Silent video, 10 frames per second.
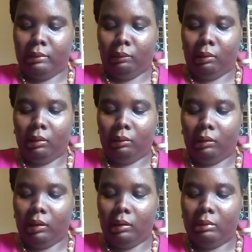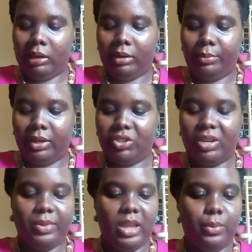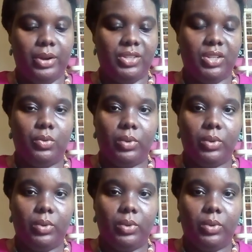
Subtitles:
I'm not a big champagne person, whatever.